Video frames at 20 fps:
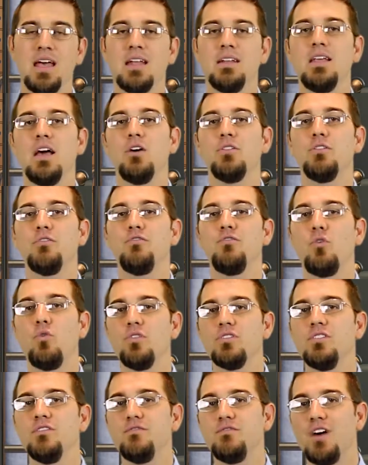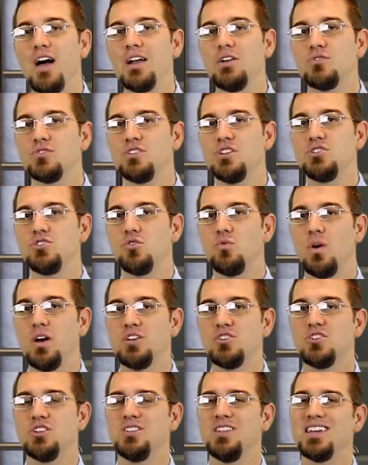Now, the fourth and final
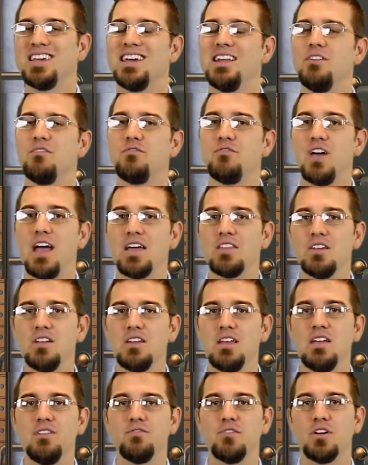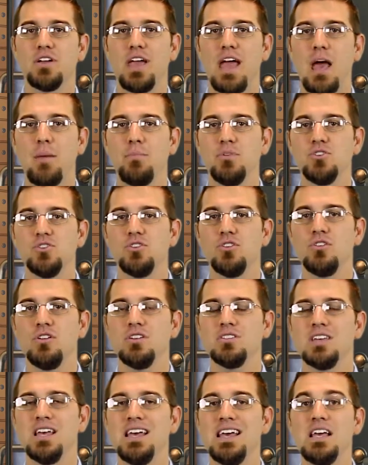situation that can affect the need for GAP
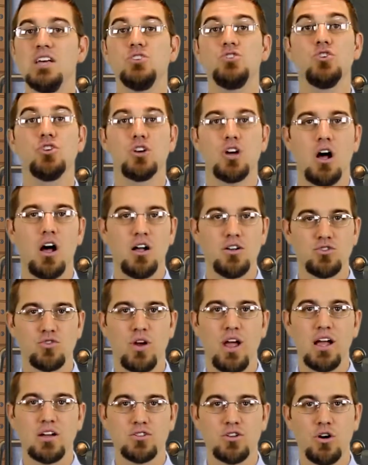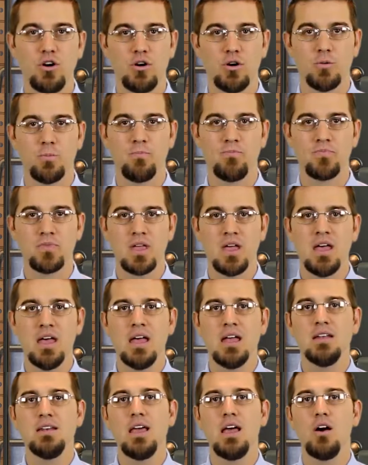insurance is your contract term.
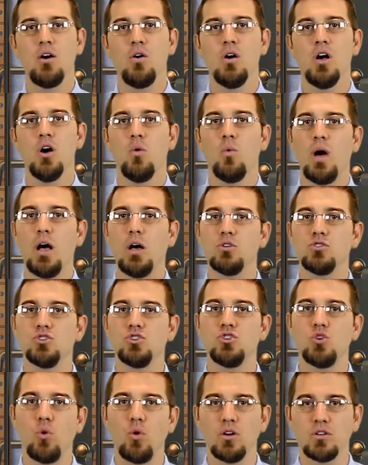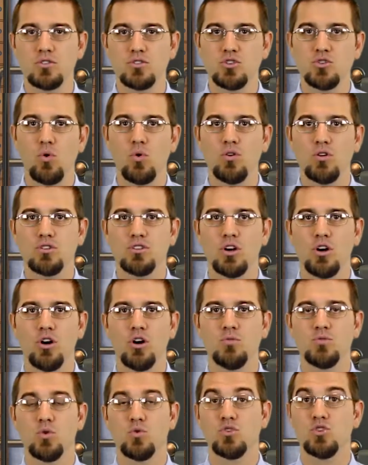Now, while shorter
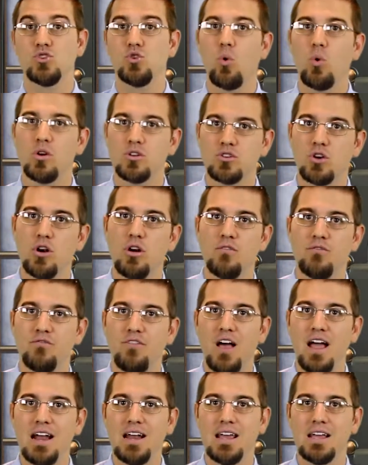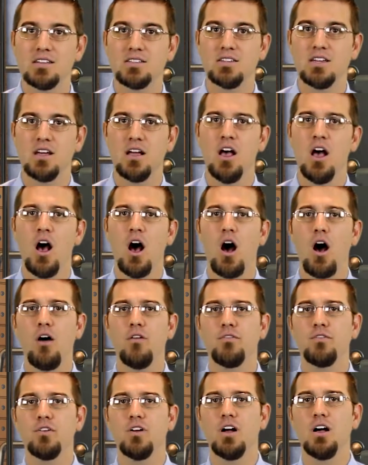terms or short-term financing
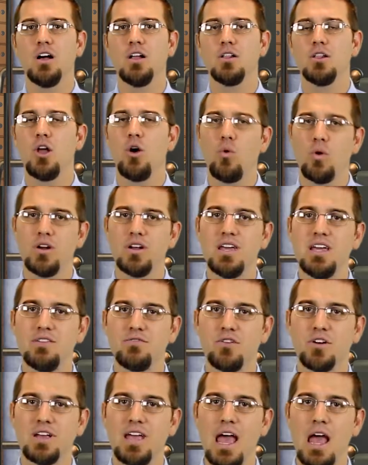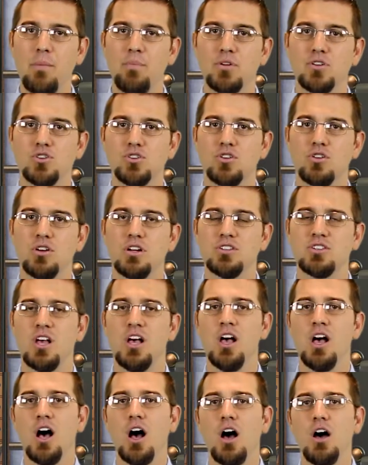offer a lower need for GAP insurance,
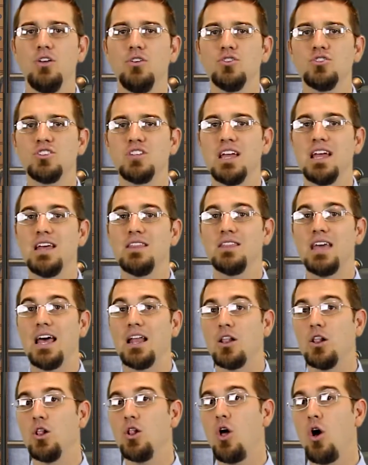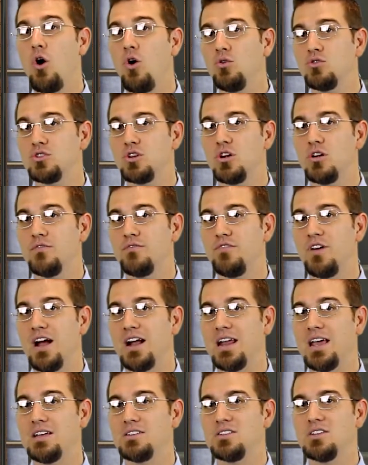understand that long-term
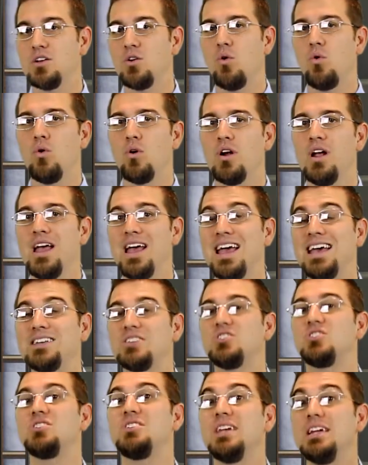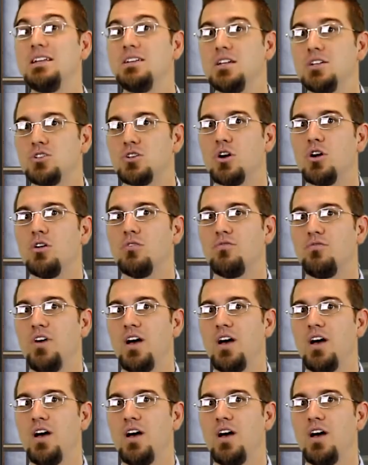financing or extended term